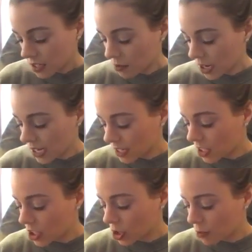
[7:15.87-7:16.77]
Number 8,
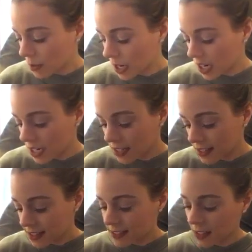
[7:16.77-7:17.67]
youper.
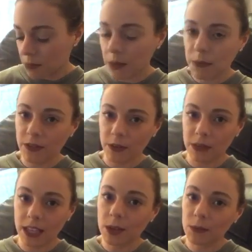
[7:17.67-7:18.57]
It's like people
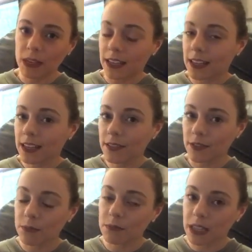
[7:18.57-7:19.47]
from the UP
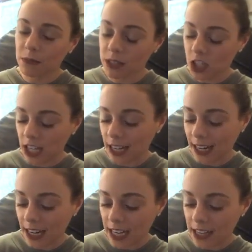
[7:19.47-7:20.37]
in
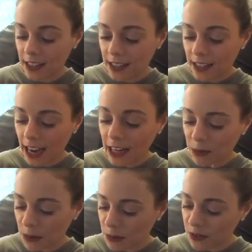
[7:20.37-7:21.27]
Michigan. I
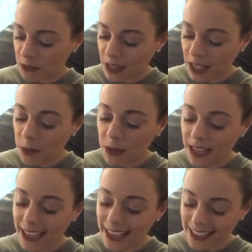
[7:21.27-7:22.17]
knew people from the
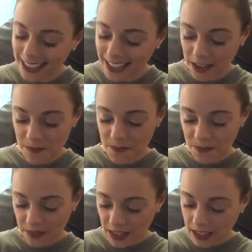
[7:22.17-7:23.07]
UP.
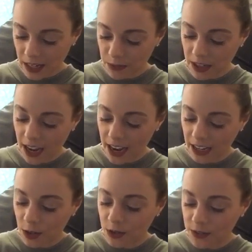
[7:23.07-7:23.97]
Number
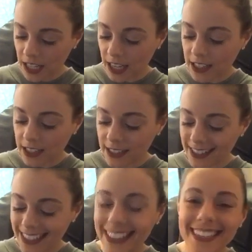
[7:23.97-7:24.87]
9, oofda.
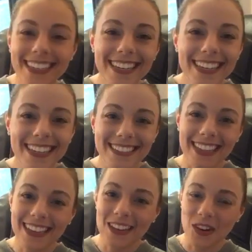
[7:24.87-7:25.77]
It's
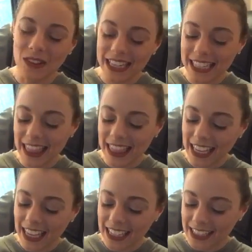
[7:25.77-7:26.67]
like a Norwegian
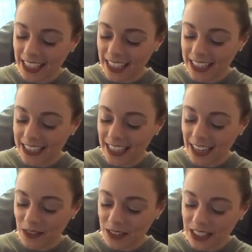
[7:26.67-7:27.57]
thing. Like,
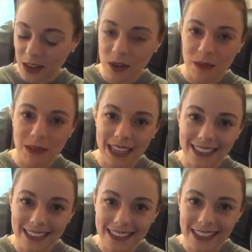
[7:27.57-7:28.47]
I don't really know what it
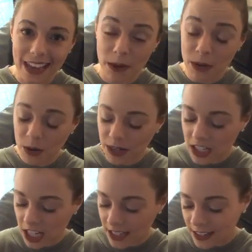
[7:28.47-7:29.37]
means. I'm
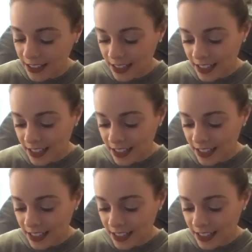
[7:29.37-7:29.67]
Norwegian.